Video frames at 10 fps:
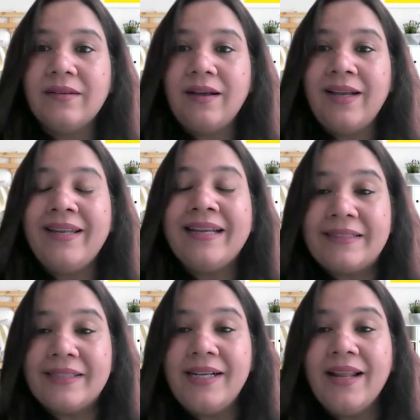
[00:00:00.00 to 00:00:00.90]

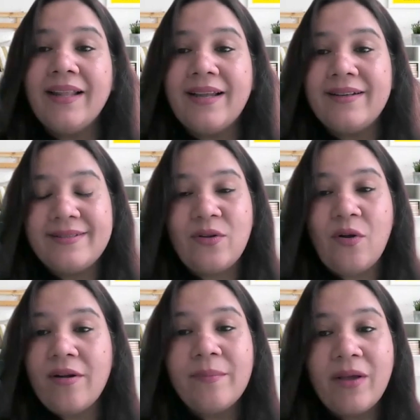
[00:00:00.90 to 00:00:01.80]
addicted, and that is
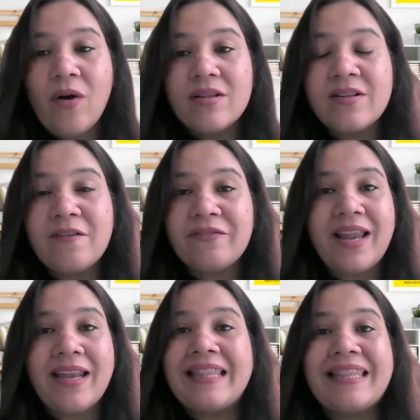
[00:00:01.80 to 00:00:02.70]
not because of
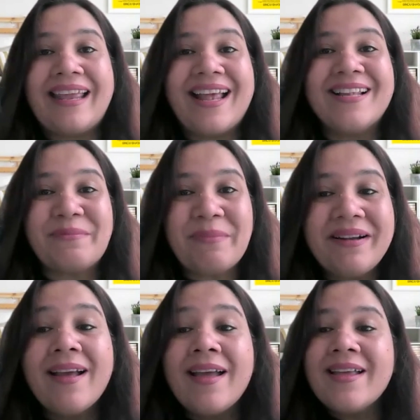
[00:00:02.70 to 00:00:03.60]
anything else
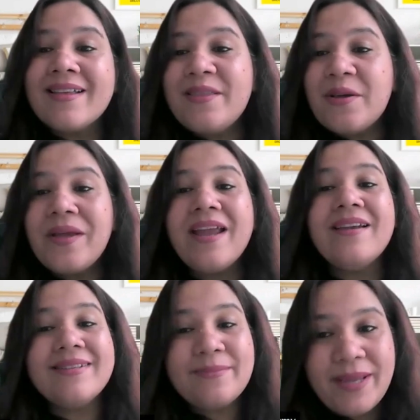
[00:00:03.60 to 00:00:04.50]
but the way
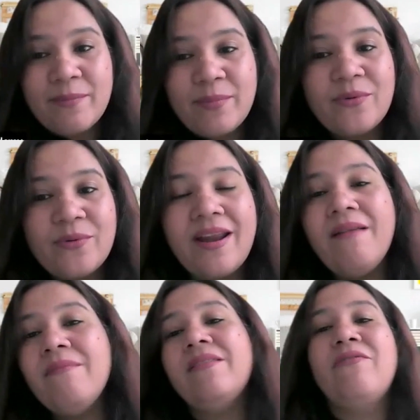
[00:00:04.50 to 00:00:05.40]
it is being
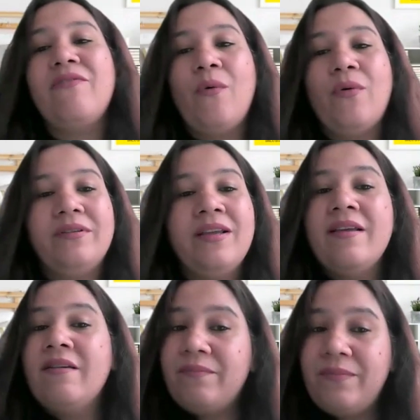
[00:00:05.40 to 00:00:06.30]
programmed in the phone.
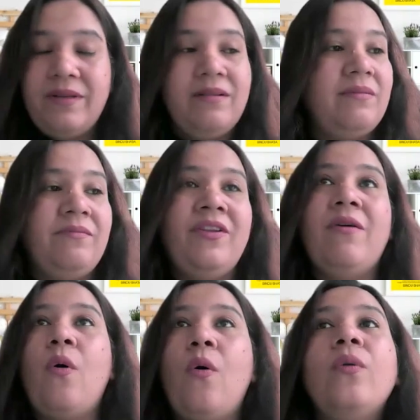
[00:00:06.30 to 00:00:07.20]
We
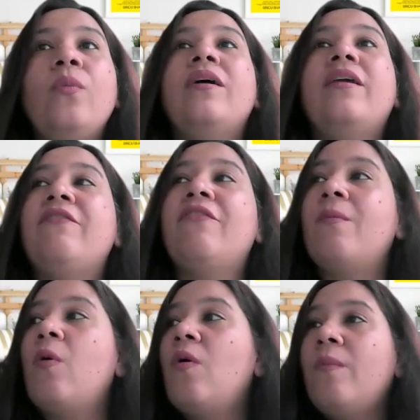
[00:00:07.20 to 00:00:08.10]
are all working from
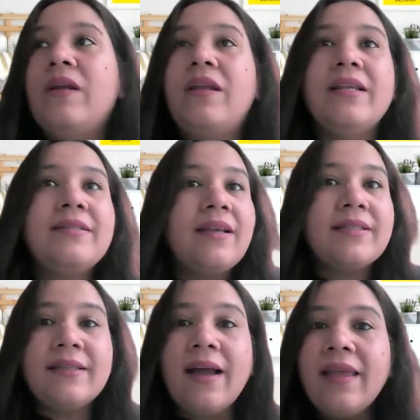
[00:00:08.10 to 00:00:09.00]
home, our kids are
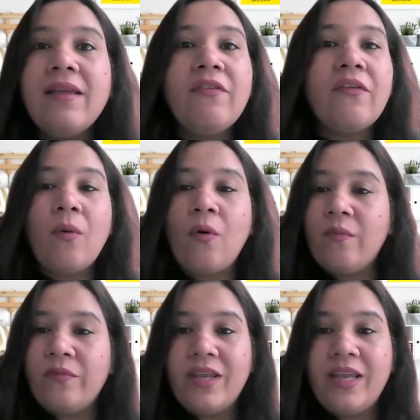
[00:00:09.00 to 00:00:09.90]
studying from
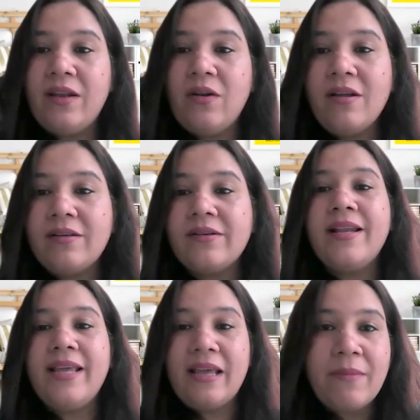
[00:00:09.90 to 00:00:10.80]
home, we cannot
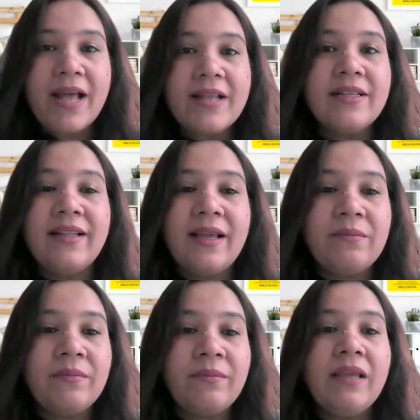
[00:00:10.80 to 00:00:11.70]
really imagine
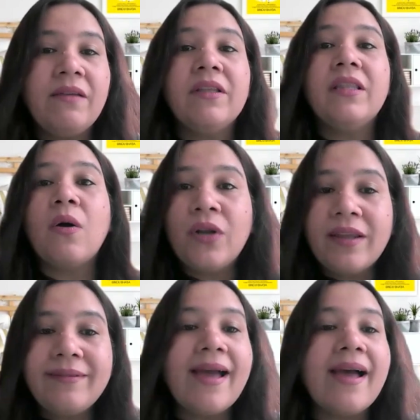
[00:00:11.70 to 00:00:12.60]
them being without
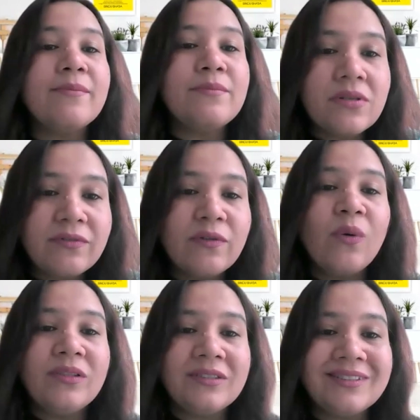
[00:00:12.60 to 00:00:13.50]
their tabs or
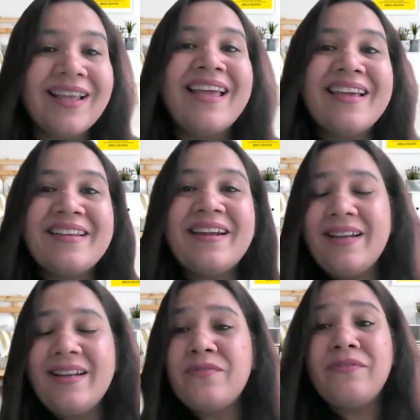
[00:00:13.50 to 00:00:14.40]
phones,
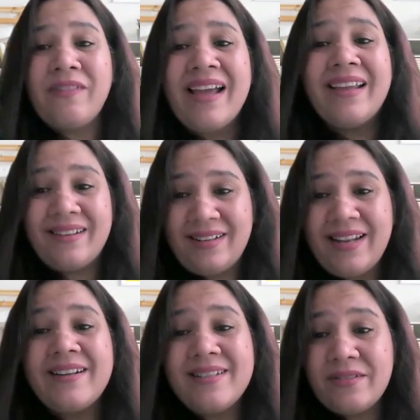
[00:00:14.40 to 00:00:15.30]
right? Fine,
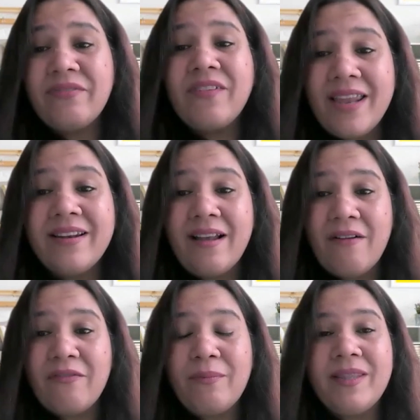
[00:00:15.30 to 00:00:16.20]
that is fair
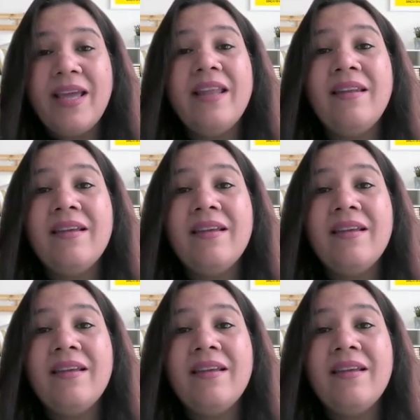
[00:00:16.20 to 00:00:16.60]
enough, but then